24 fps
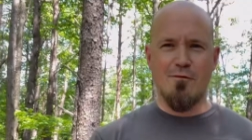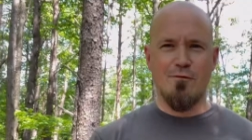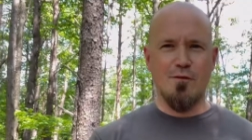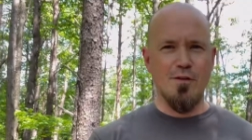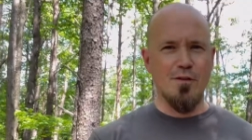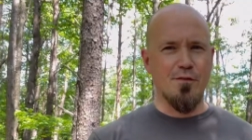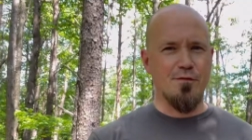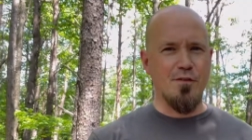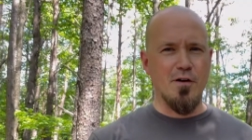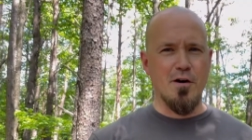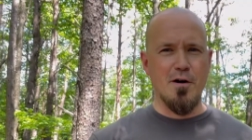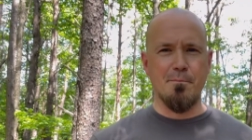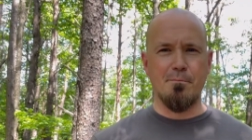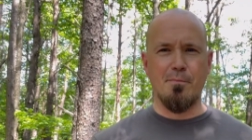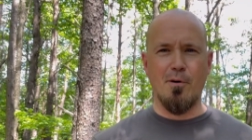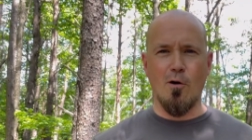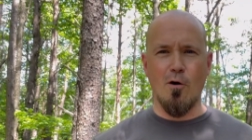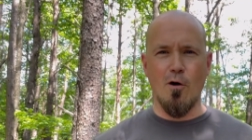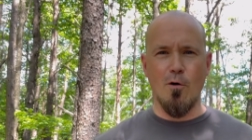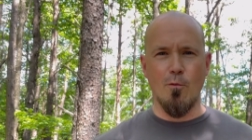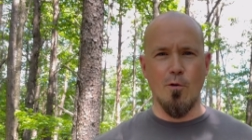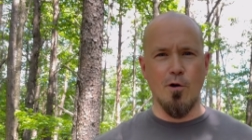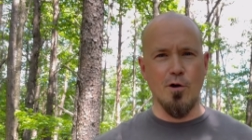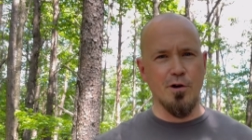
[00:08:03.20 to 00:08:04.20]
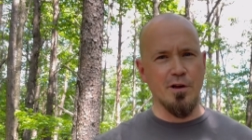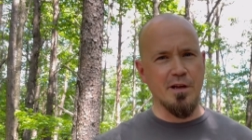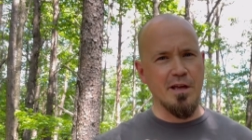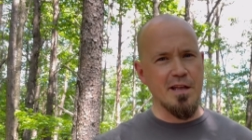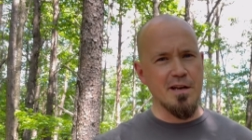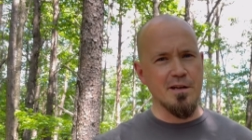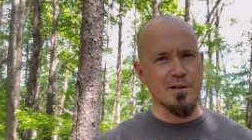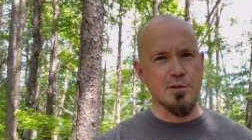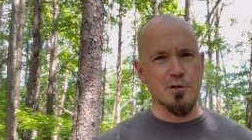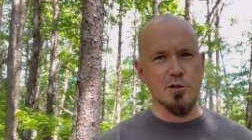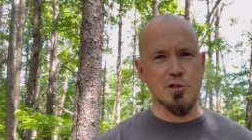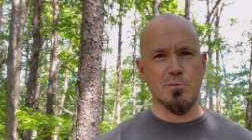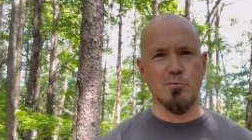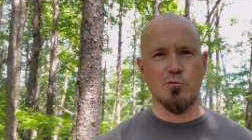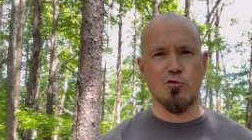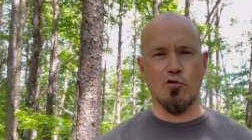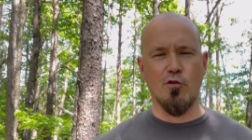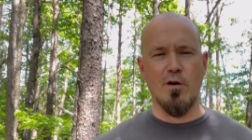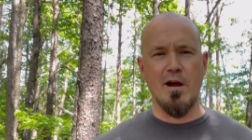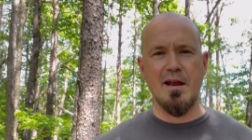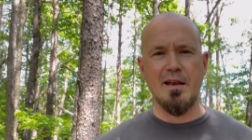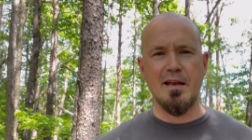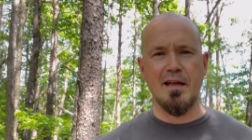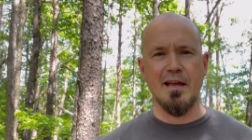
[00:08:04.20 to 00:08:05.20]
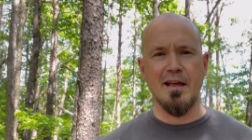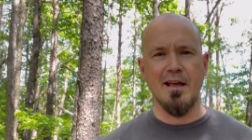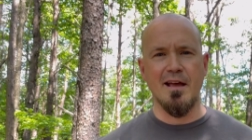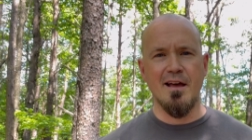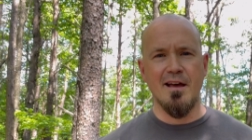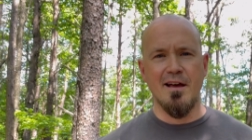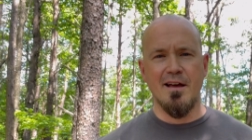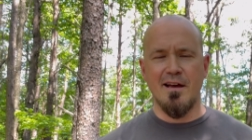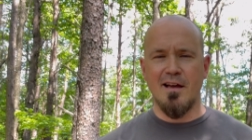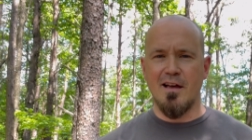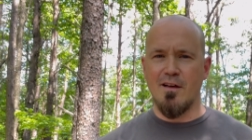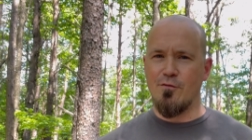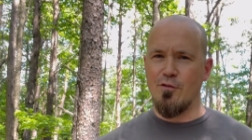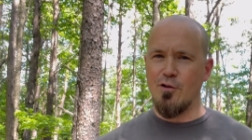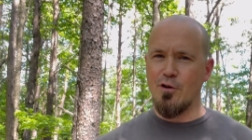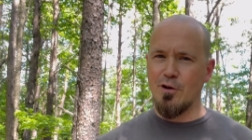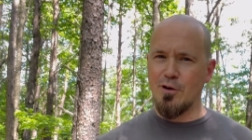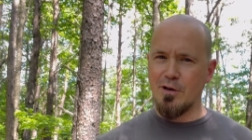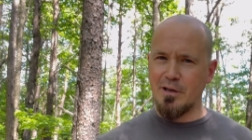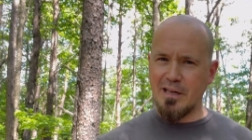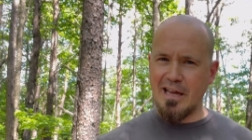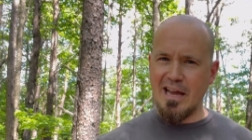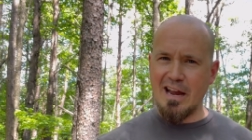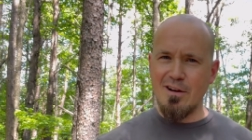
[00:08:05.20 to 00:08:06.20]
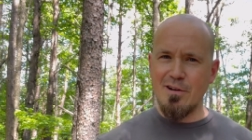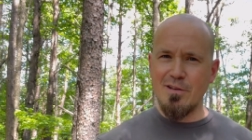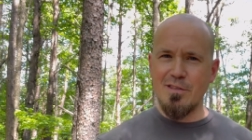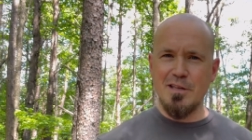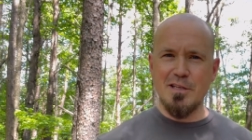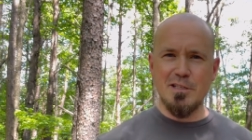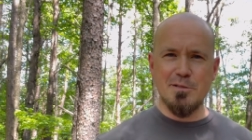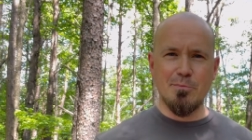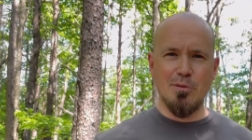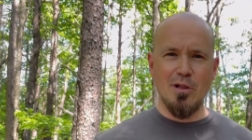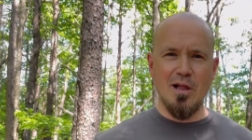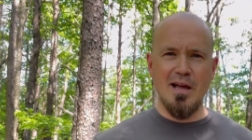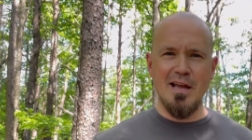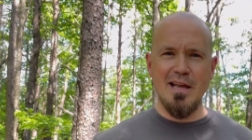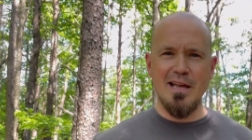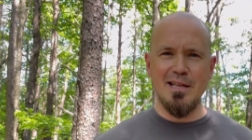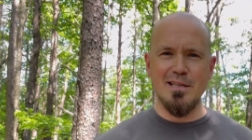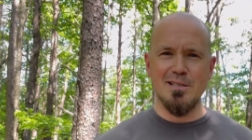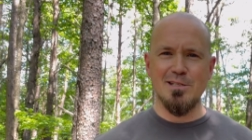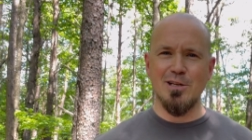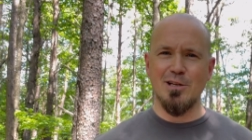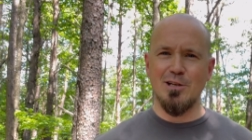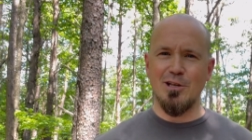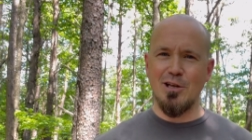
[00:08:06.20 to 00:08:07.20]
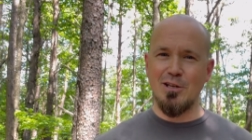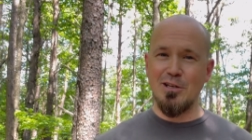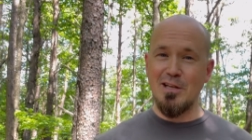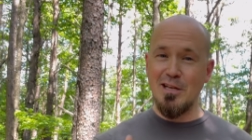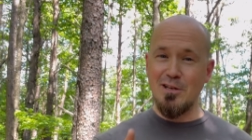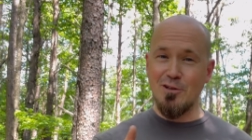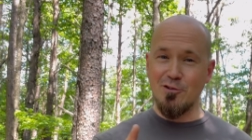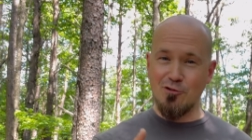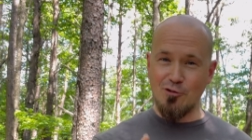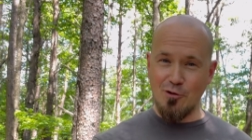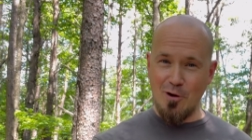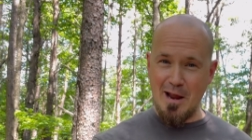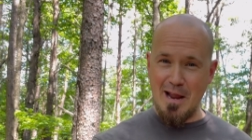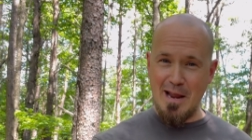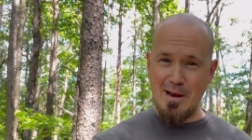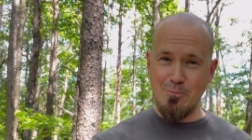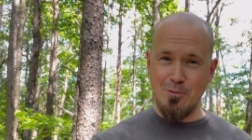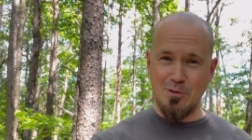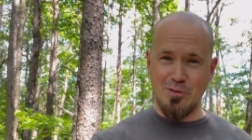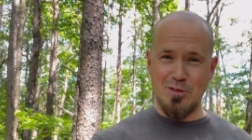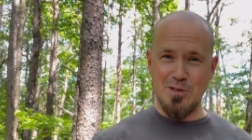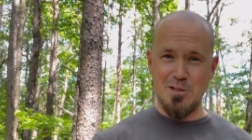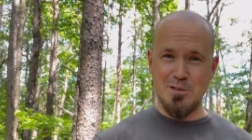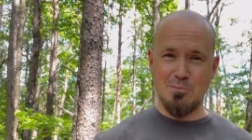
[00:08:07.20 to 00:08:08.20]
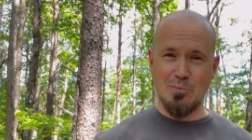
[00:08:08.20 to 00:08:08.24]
for the fun part, we're gonna get into some training. If you're gonna carry these blades, you need to train with these